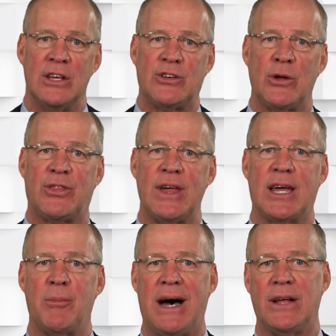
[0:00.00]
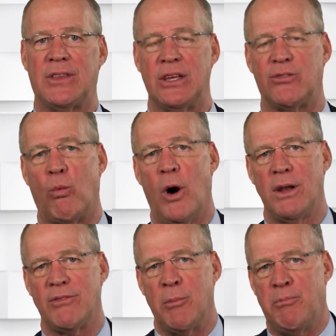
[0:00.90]
So think about this.
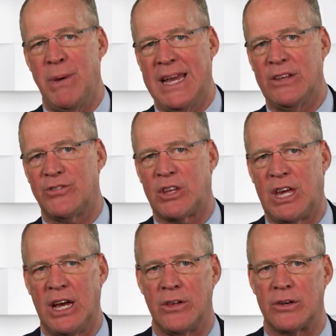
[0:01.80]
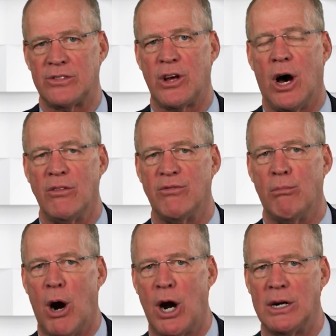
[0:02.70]
One of the biggest killers of
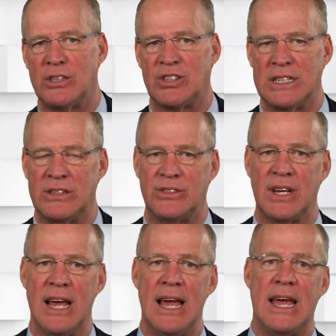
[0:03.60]
margins